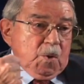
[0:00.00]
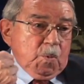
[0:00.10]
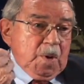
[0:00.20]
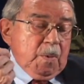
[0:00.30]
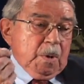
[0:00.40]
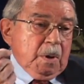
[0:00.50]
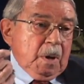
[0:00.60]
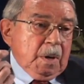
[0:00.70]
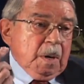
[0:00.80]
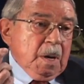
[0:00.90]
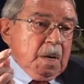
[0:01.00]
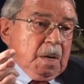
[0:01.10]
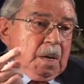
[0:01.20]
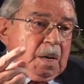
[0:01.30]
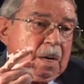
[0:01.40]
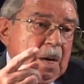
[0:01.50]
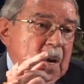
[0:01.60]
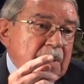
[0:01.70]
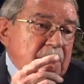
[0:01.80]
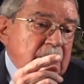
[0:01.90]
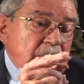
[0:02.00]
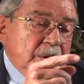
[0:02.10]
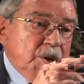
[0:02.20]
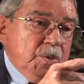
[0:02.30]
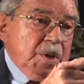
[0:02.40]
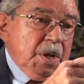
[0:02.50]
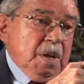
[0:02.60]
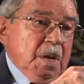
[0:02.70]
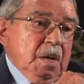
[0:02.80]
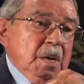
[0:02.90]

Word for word: we were on constant duty